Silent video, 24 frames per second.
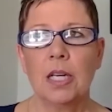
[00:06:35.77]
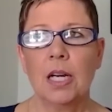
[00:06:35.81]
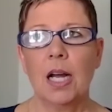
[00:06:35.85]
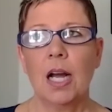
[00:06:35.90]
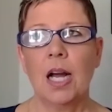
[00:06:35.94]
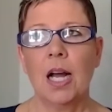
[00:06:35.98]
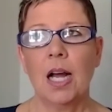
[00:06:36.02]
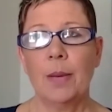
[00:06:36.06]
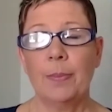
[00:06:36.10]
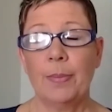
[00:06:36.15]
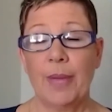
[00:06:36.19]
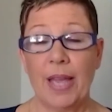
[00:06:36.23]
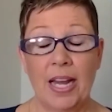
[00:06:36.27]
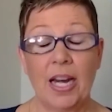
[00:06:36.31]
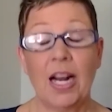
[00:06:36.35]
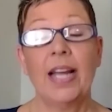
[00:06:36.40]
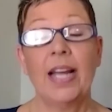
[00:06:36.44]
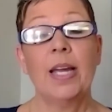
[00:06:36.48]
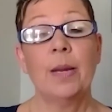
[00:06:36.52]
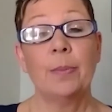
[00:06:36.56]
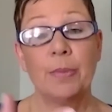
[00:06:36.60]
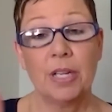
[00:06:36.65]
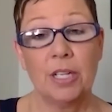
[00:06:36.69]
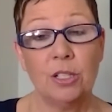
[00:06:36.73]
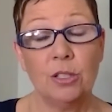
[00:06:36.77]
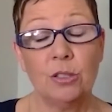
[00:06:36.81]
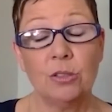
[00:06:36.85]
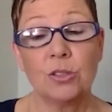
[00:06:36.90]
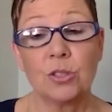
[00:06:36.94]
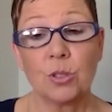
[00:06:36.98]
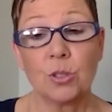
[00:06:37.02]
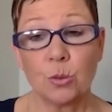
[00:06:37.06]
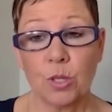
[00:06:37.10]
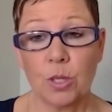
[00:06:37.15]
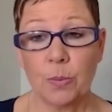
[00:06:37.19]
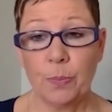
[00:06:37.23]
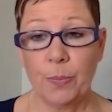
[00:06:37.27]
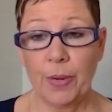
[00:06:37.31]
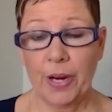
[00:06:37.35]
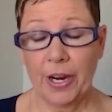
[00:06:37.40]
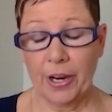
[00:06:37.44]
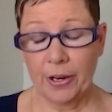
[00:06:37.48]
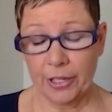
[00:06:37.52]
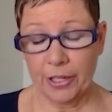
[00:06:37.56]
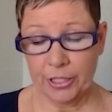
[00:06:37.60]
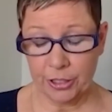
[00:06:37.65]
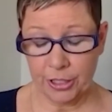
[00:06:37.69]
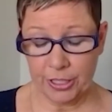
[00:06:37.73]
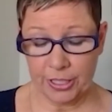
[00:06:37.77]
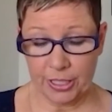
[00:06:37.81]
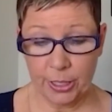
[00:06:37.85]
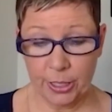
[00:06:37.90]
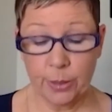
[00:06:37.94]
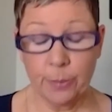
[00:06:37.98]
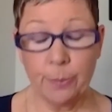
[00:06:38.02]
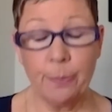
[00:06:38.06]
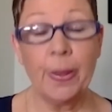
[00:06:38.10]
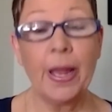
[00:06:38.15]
and I am going to use the word barrier here,